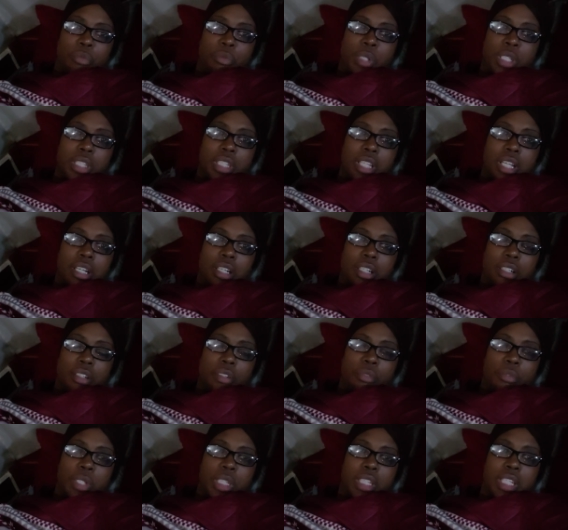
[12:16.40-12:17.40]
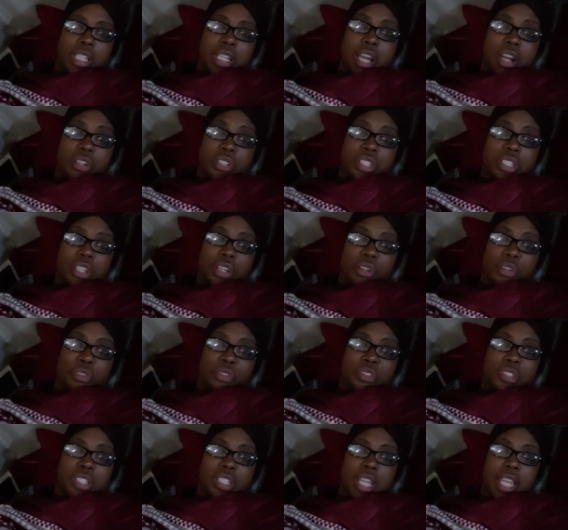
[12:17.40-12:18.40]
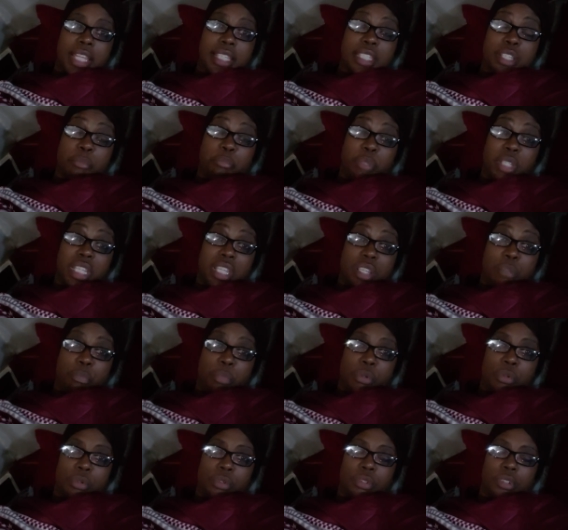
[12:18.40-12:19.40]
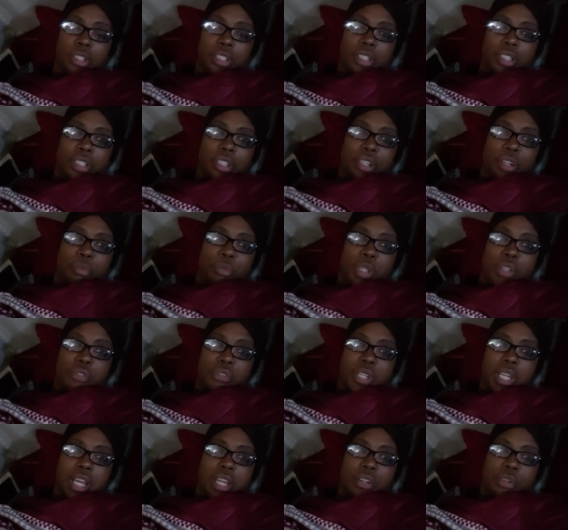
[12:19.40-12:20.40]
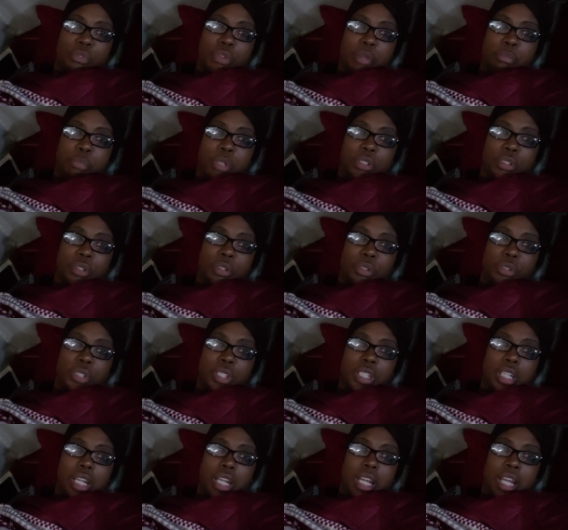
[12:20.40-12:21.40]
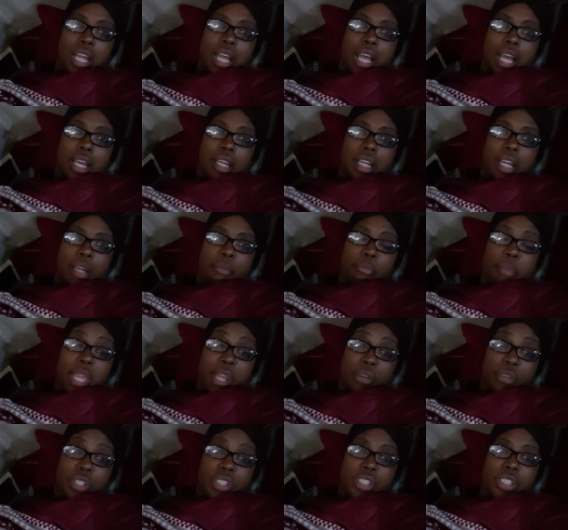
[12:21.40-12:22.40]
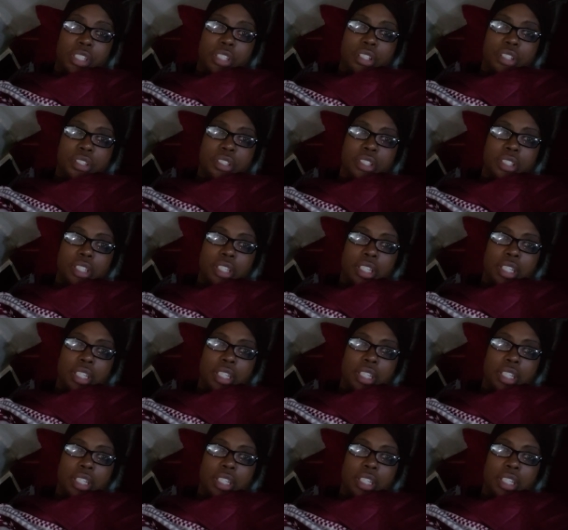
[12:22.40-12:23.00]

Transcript: with uh, within ourselves as a people We've got to rebuild marriages,